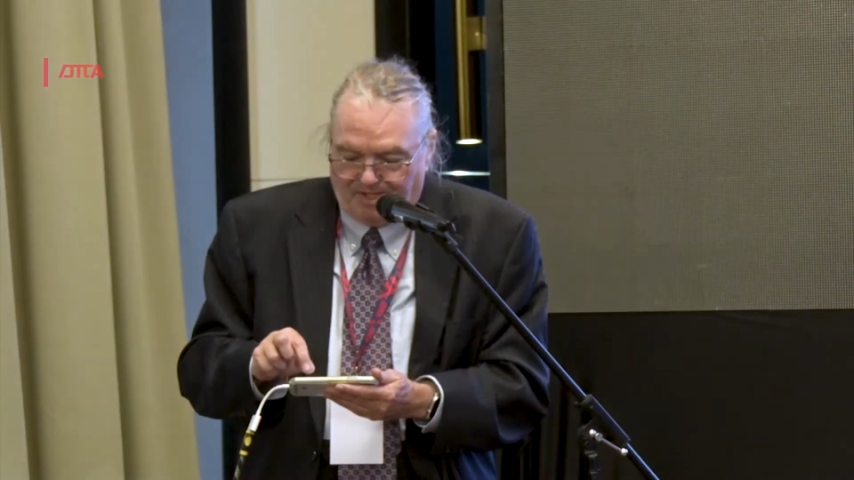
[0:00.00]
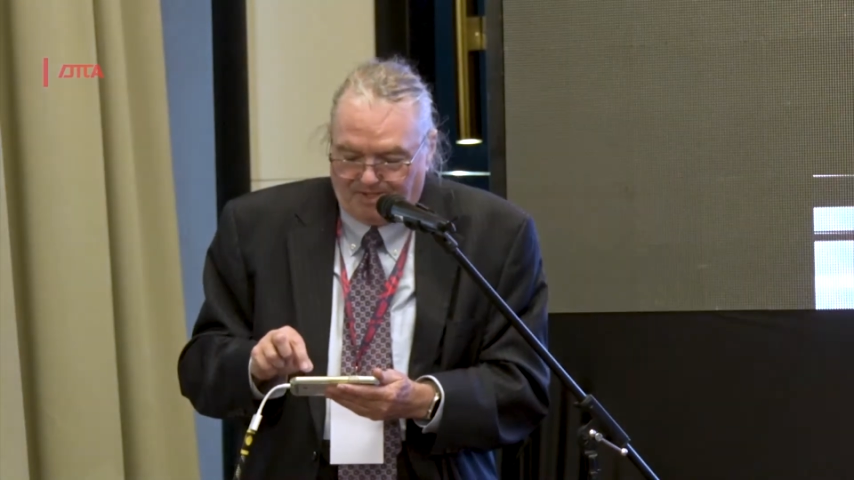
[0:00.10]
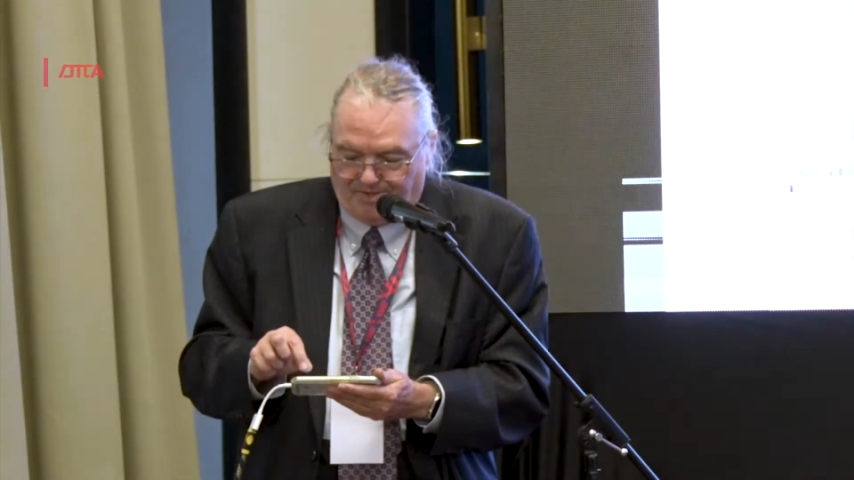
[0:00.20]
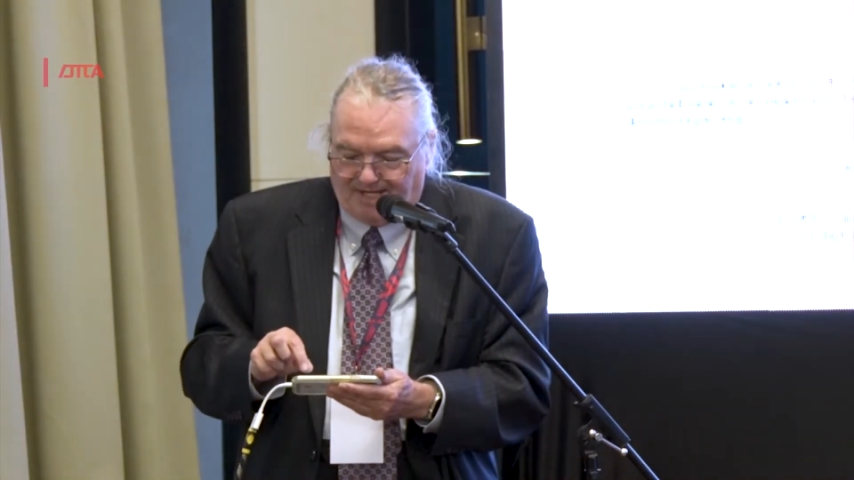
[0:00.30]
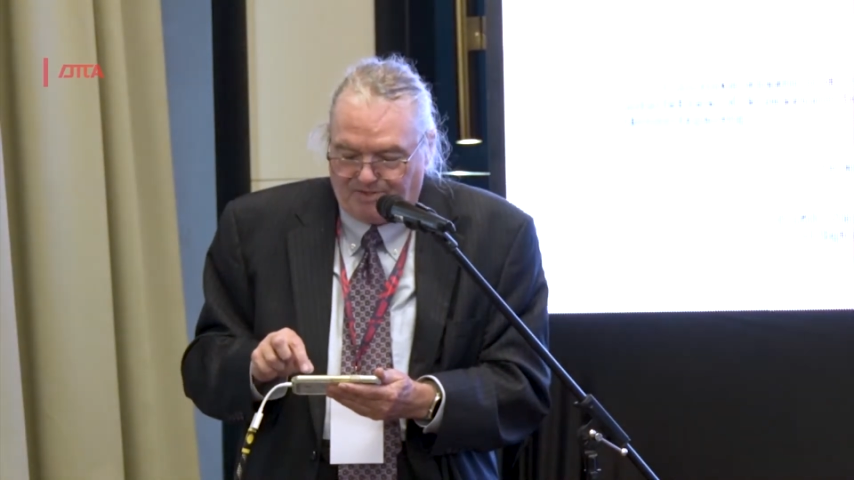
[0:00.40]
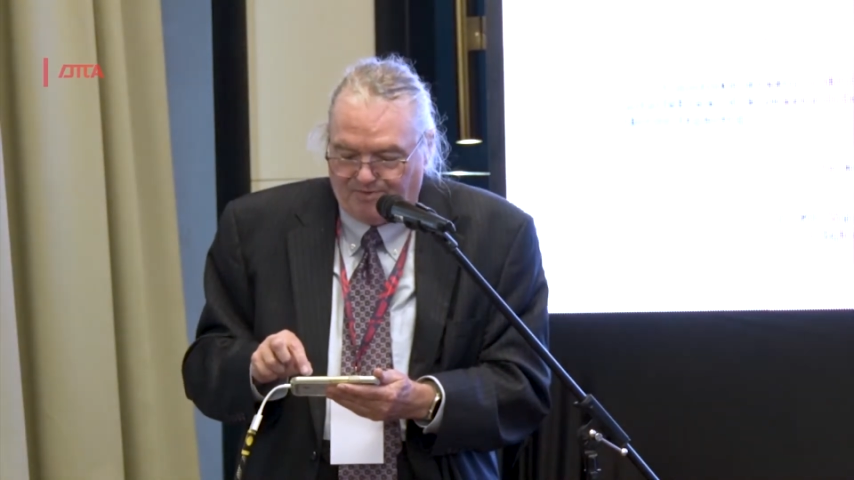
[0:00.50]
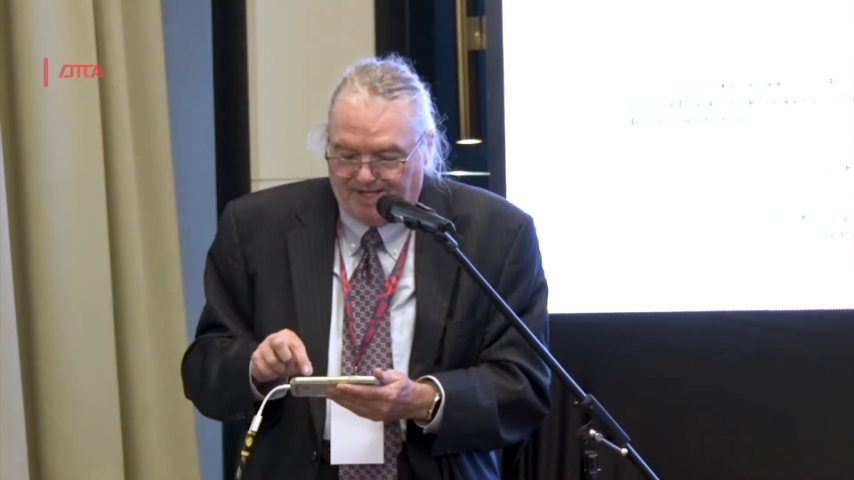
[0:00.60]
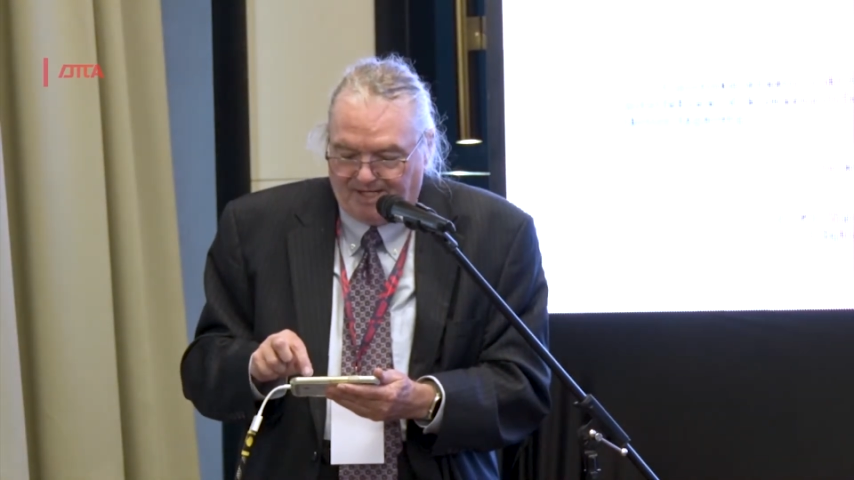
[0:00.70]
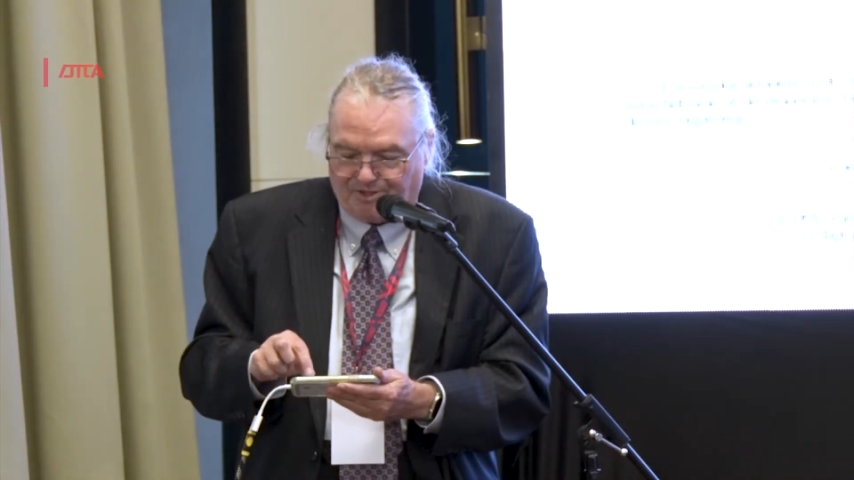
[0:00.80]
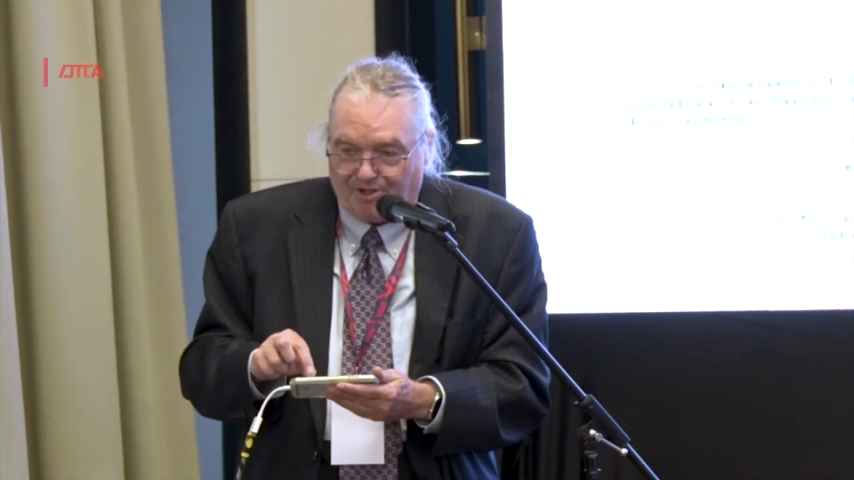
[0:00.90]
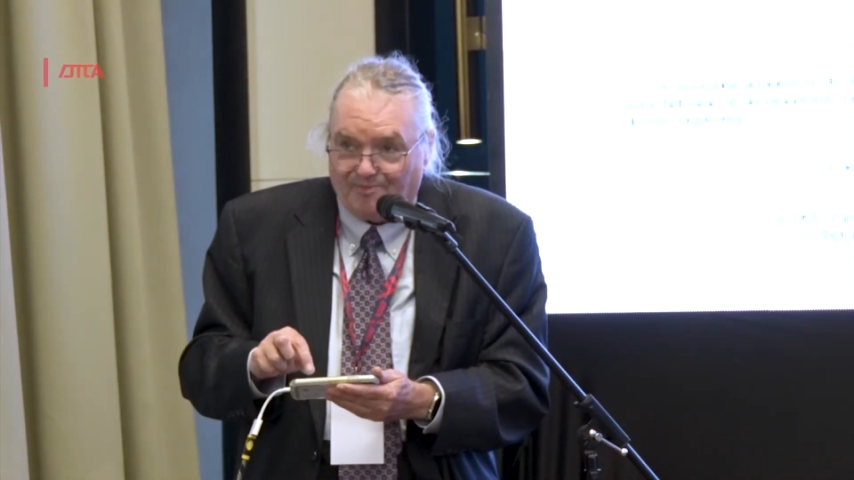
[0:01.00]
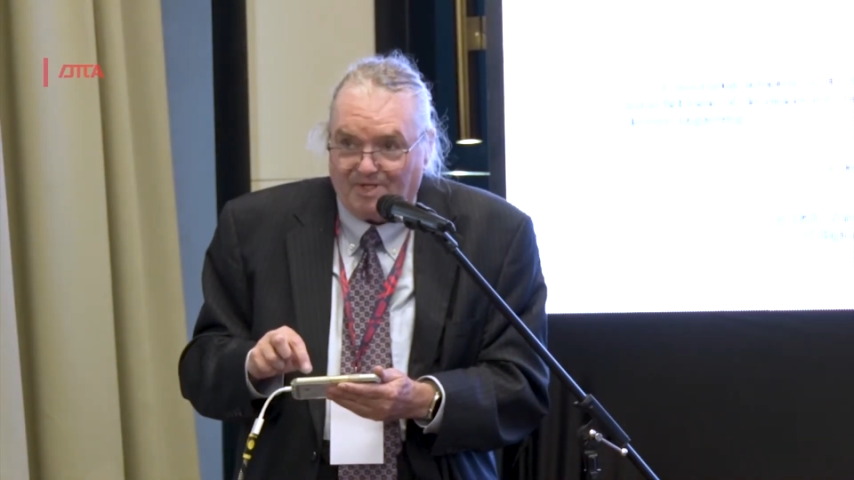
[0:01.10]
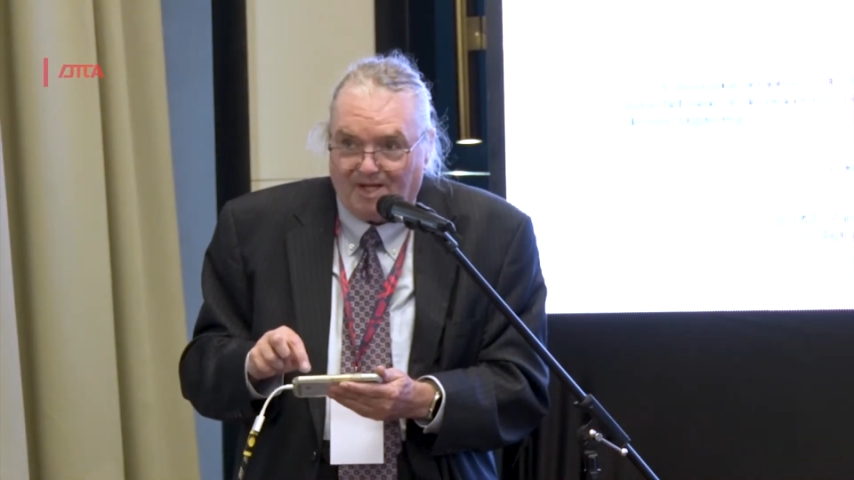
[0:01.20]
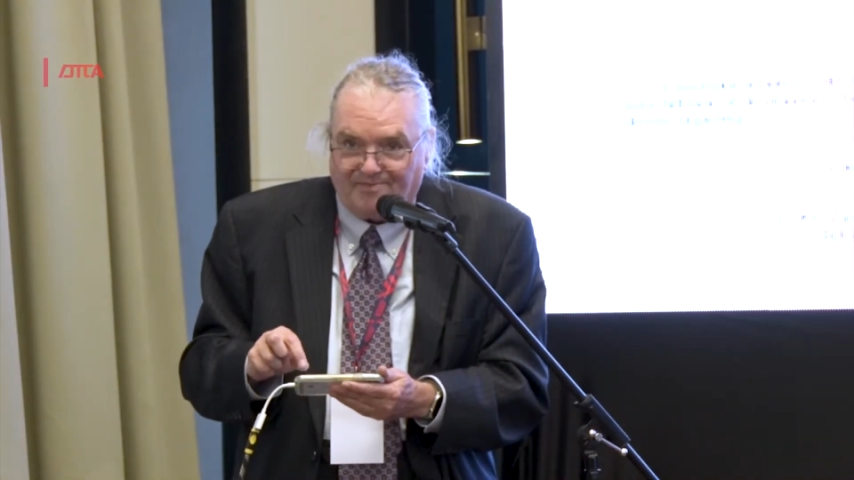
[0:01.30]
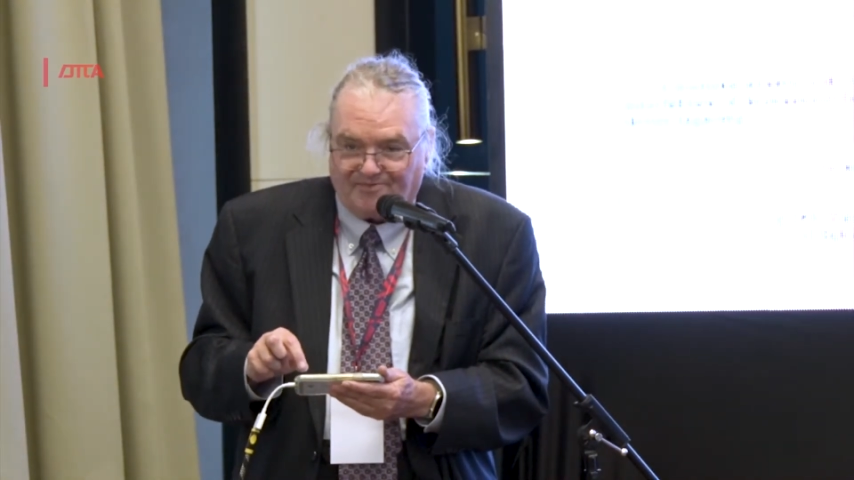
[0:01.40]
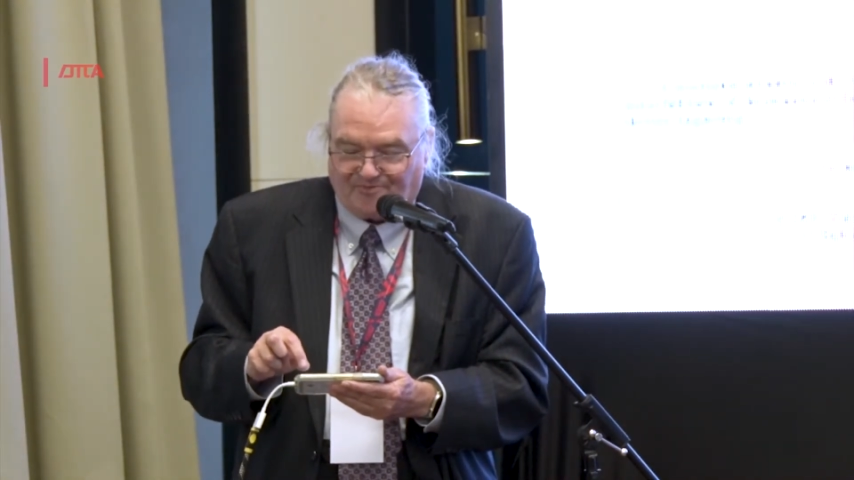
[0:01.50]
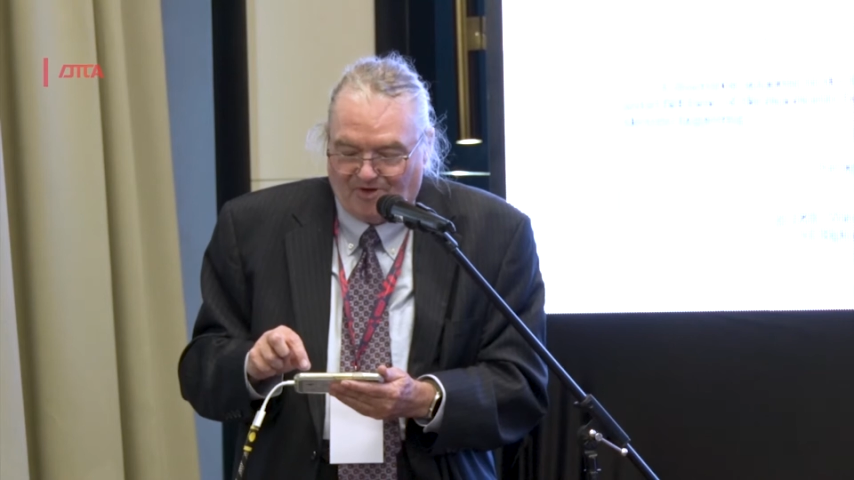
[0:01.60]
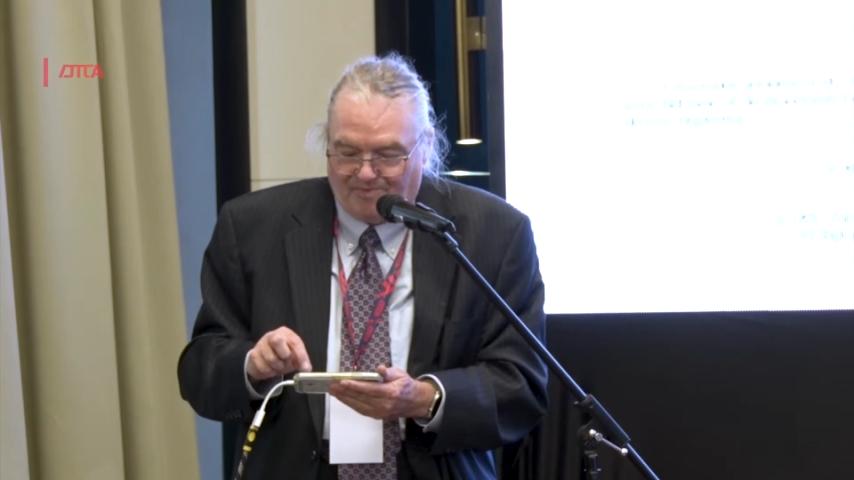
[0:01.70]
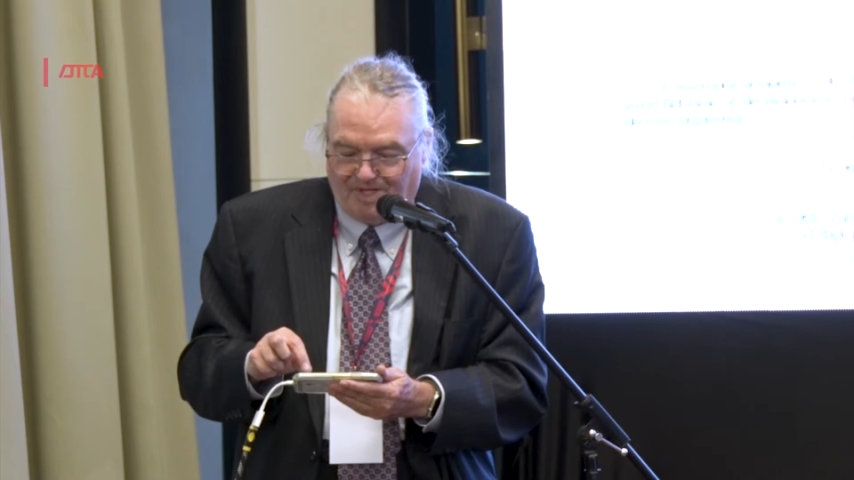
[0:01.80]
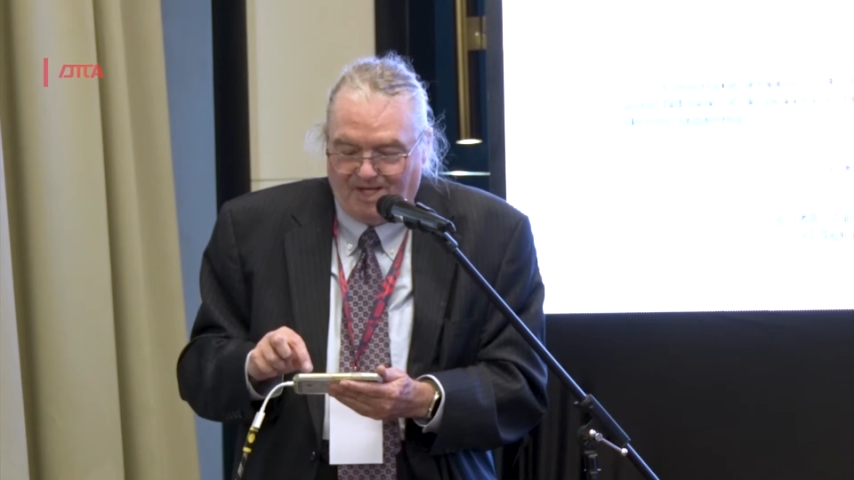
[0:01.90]
So that's where that term comes
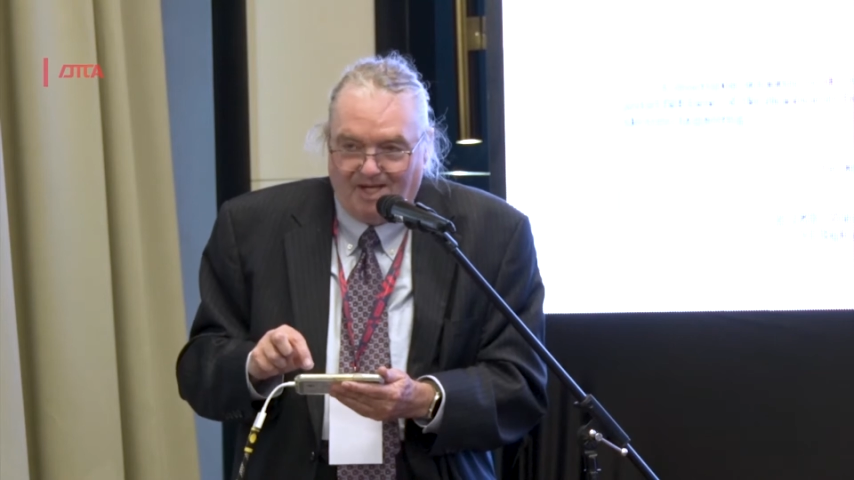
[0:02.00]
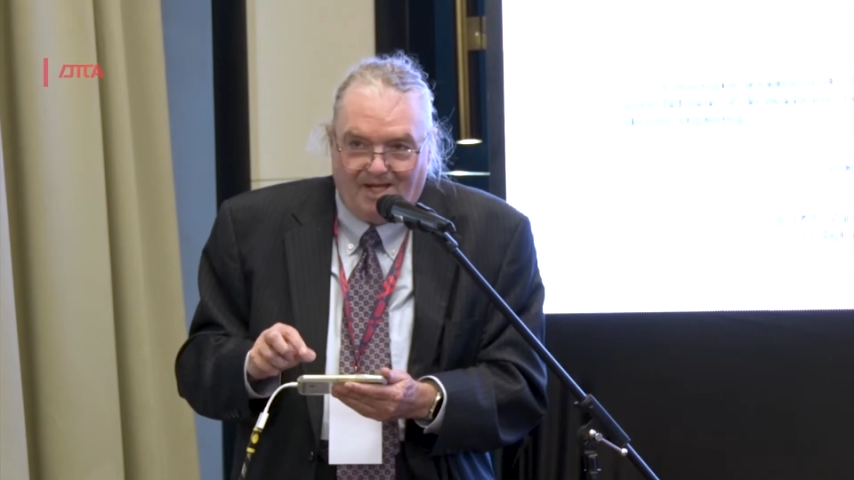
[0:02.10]
from.